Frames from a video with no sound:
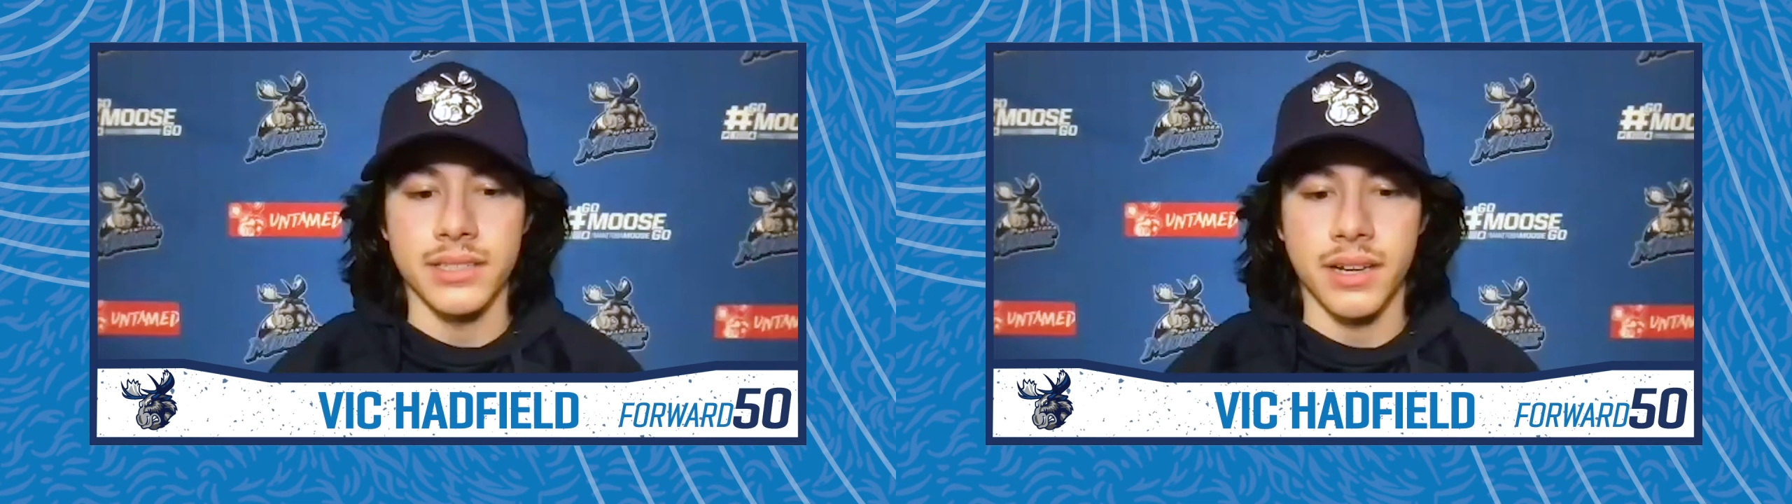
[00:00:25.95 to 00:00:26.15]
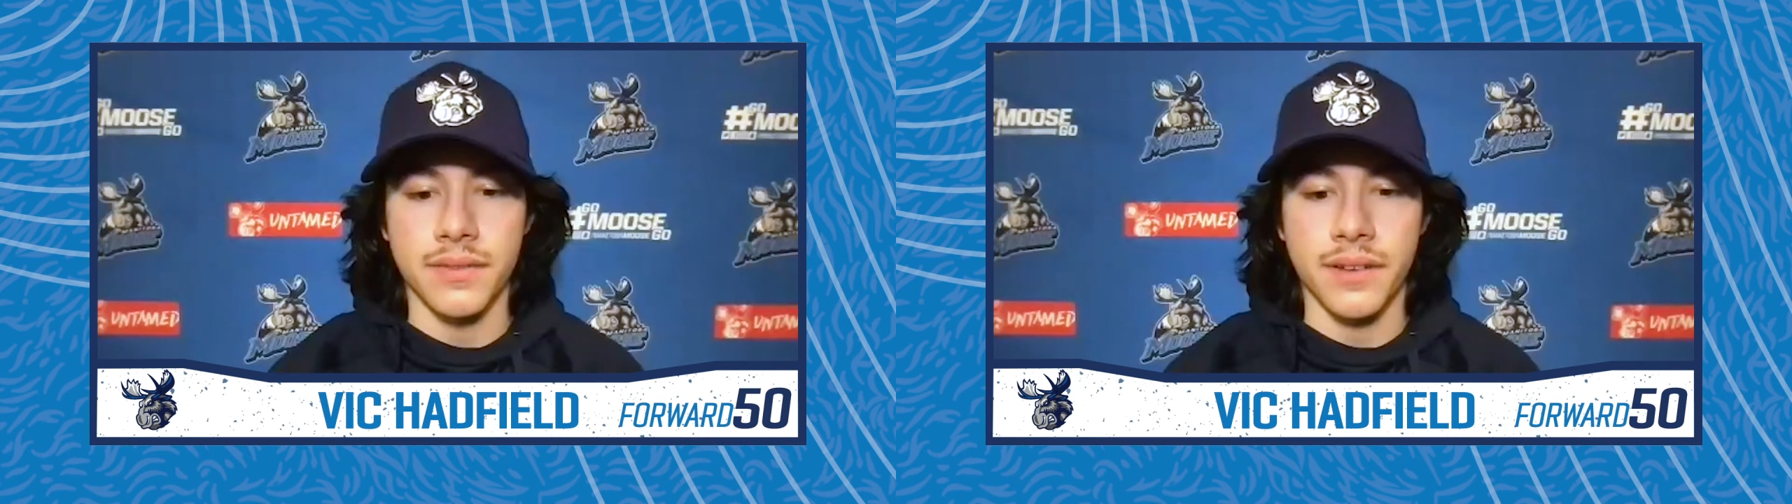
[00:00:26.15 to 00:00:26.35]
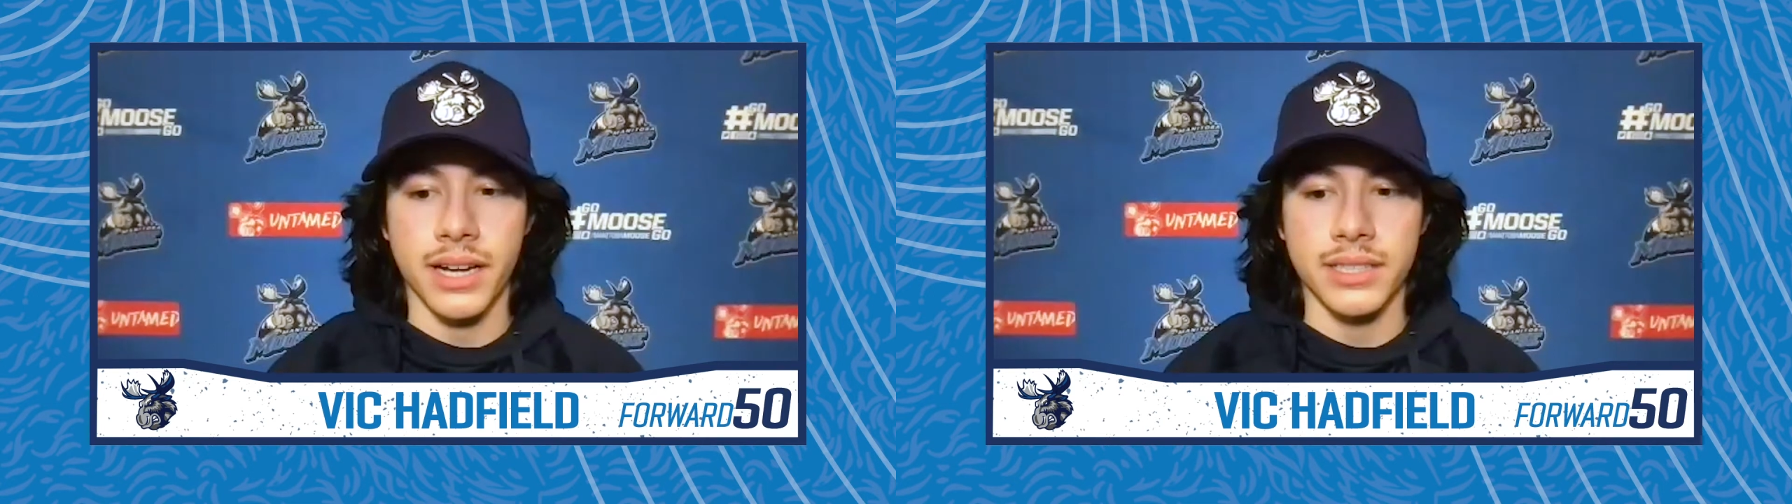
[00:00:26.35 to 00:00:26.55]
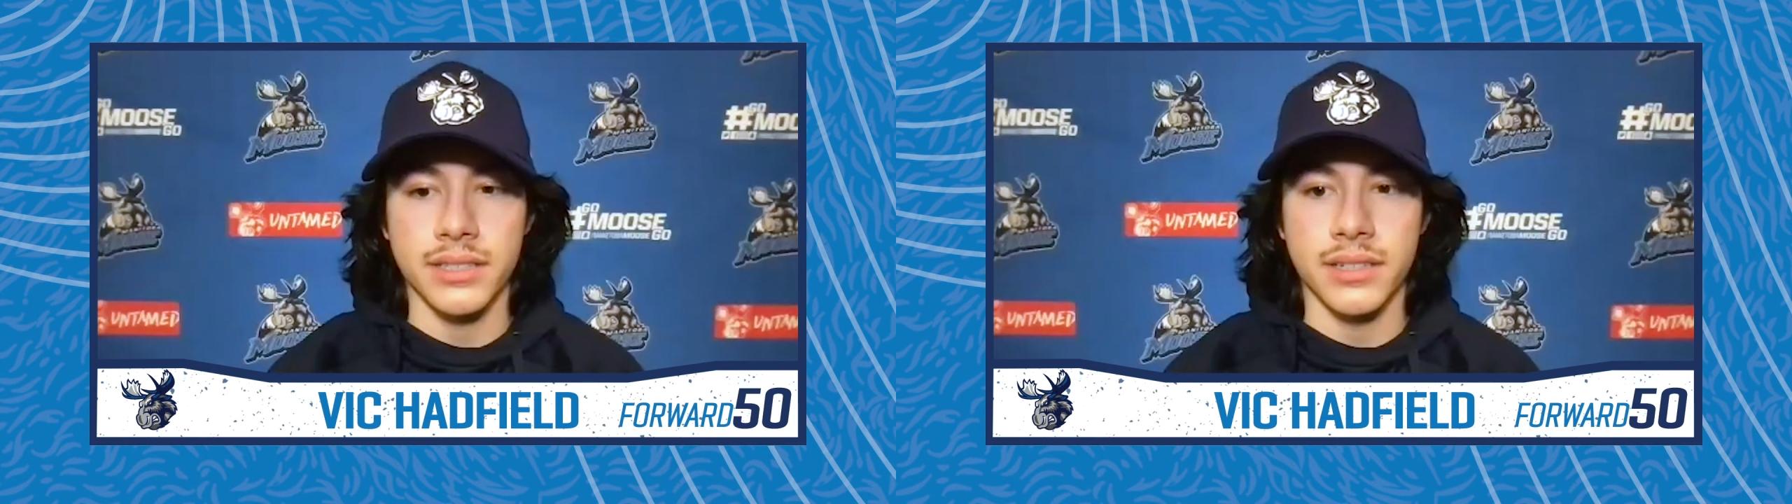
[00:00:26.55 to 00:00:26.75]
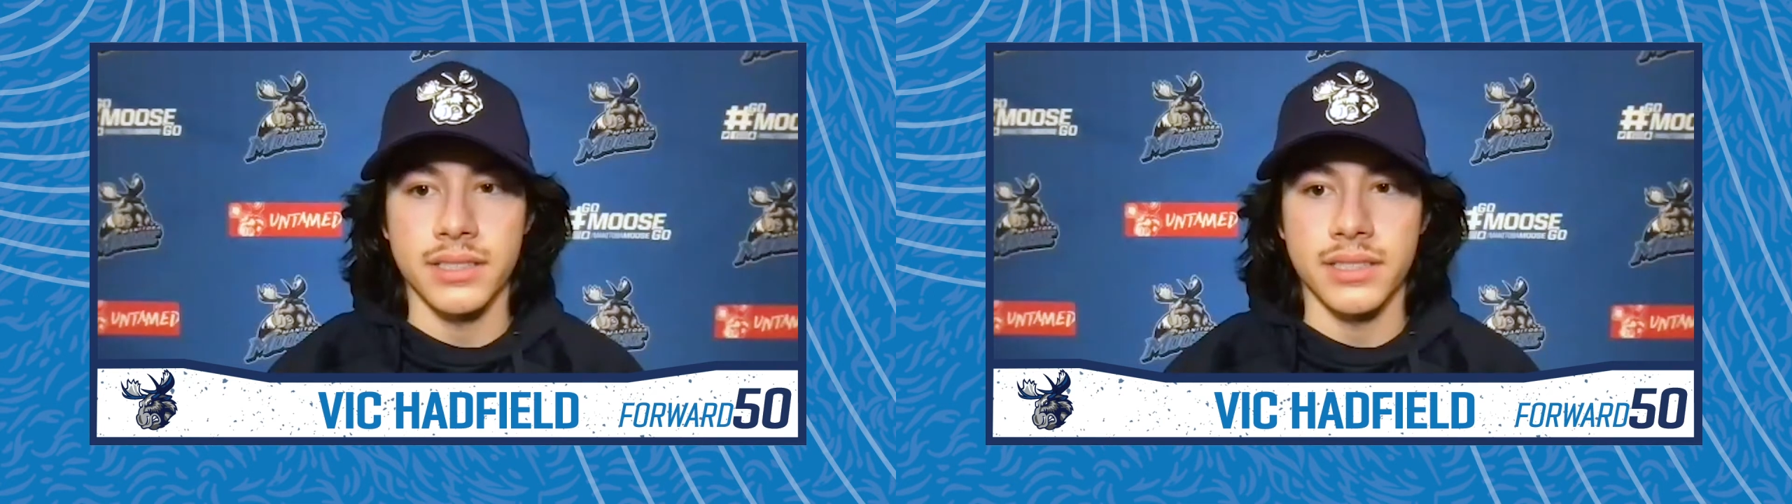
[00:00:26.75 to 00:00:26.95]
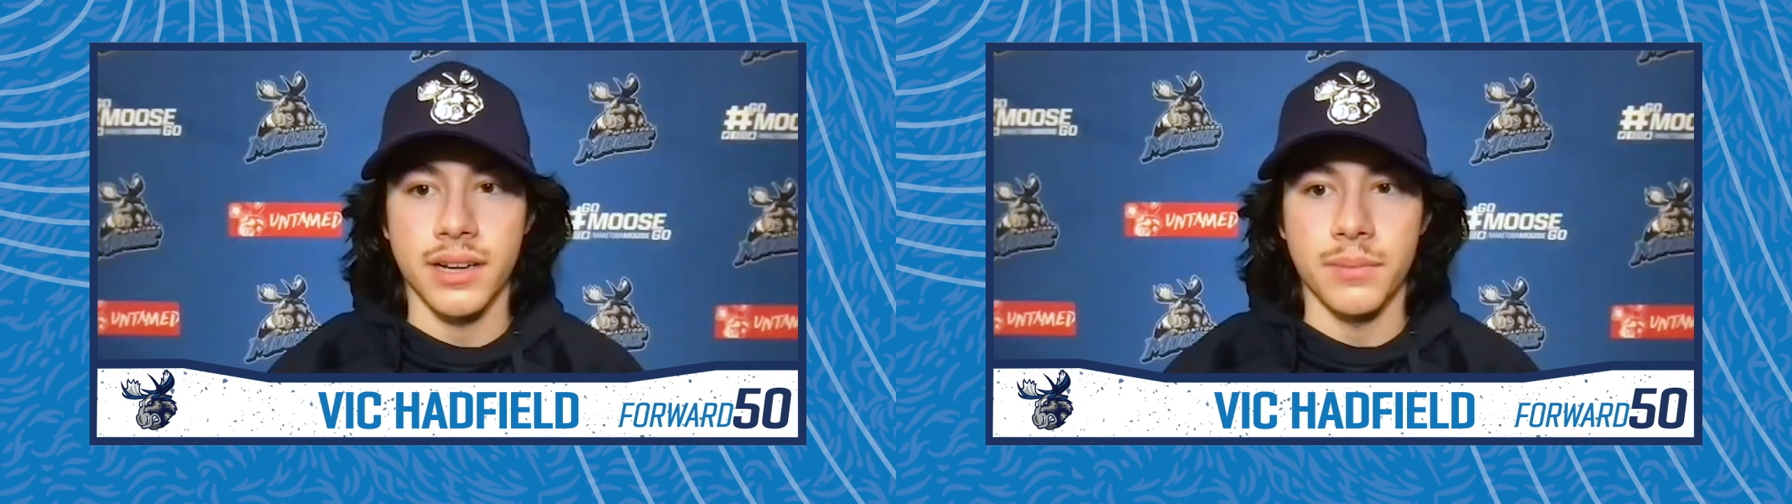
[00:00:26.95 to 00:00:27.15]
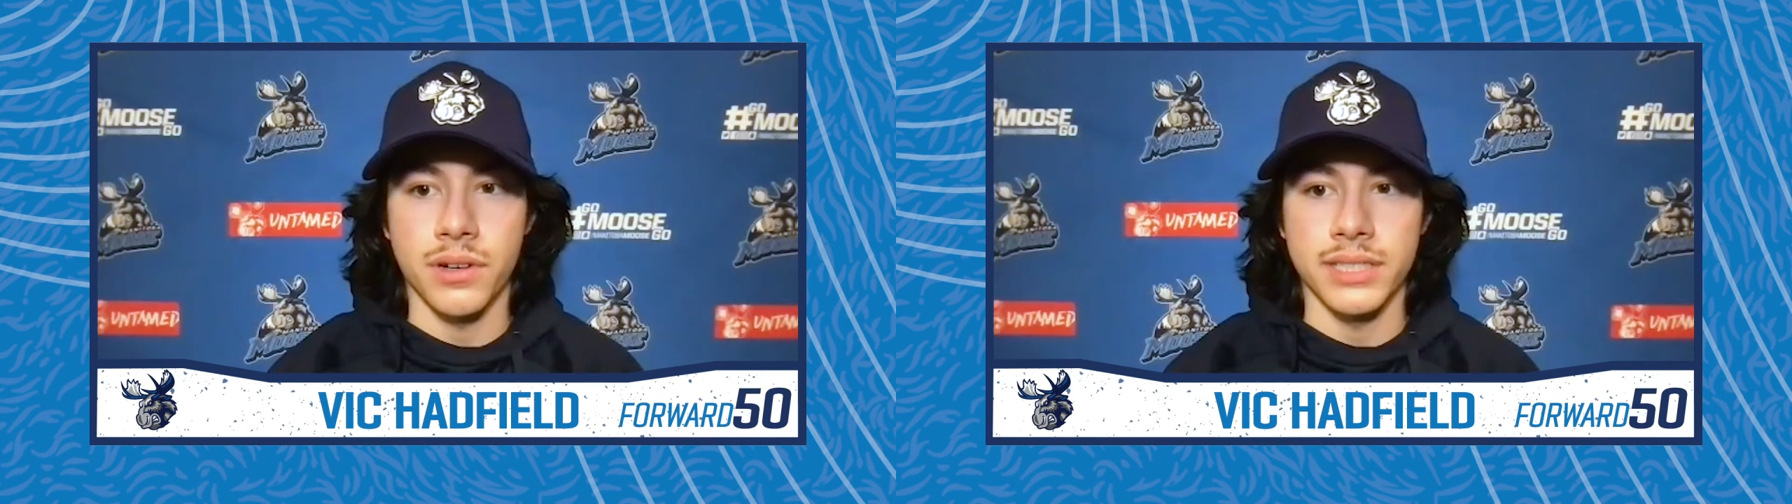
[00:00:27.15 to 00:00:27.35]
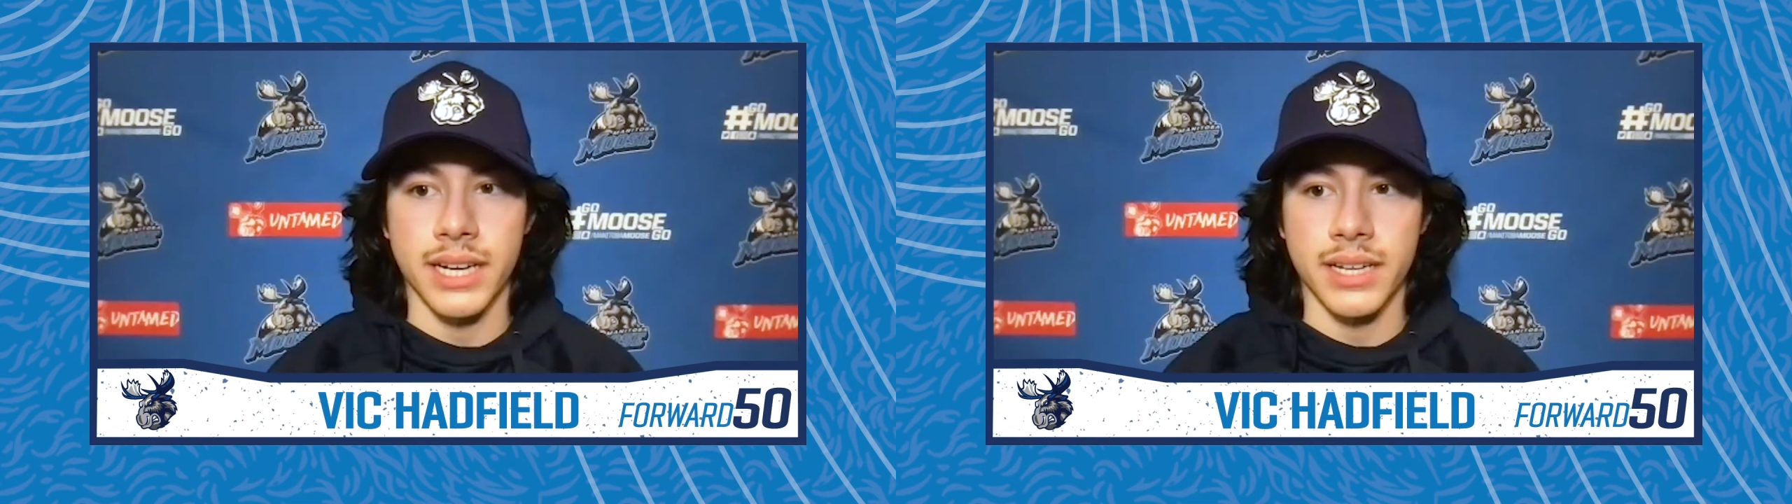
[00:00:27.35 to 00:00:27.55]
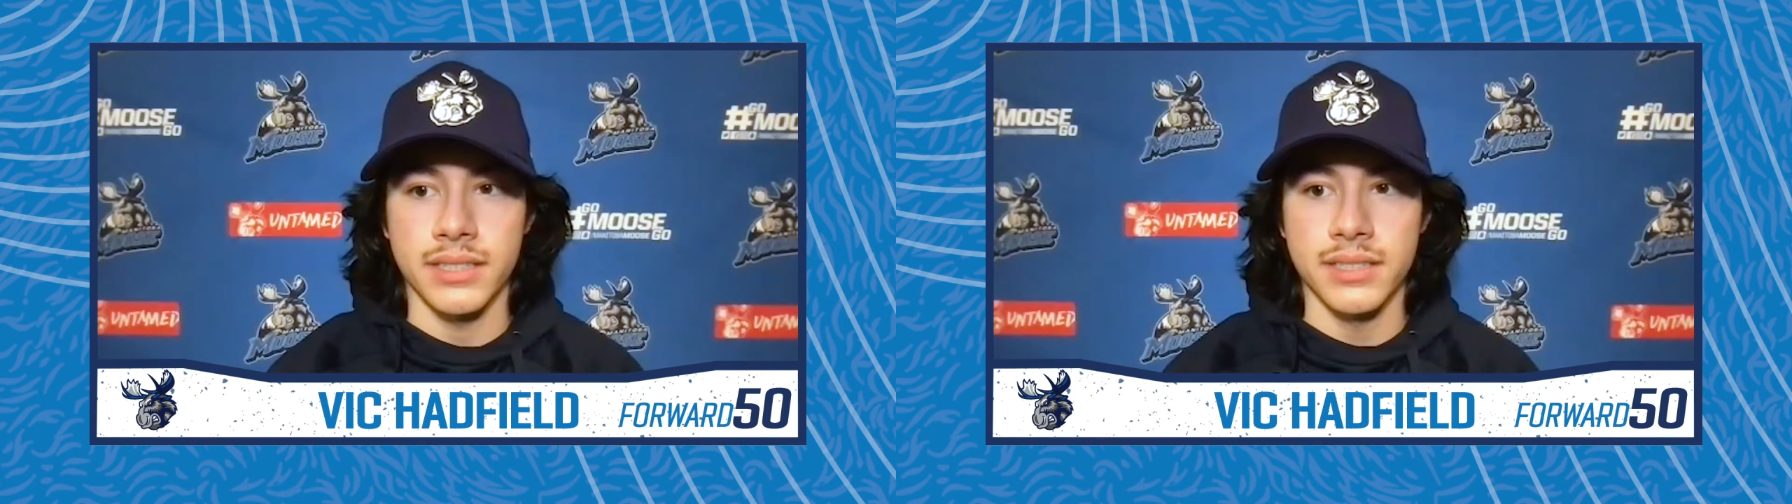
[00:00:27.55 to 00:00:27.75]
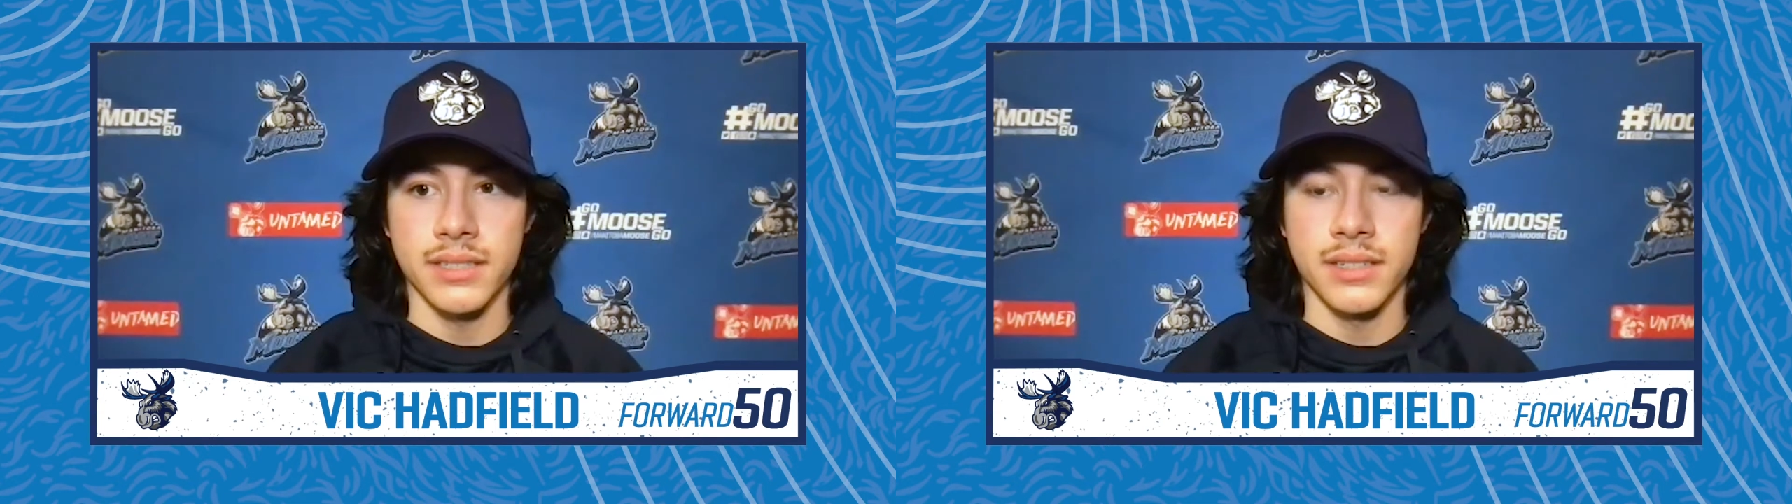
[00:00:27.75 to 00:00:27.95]
it's a lot faster and it's a lot more
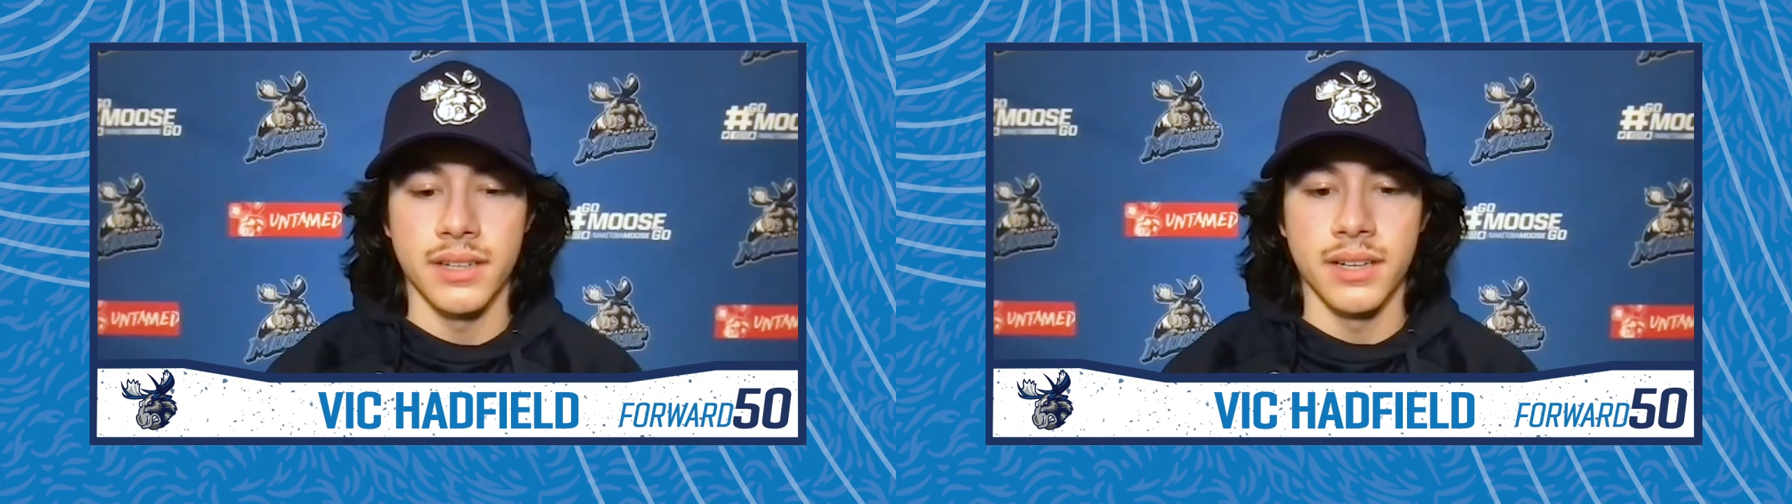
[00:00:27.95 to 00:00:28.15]
intense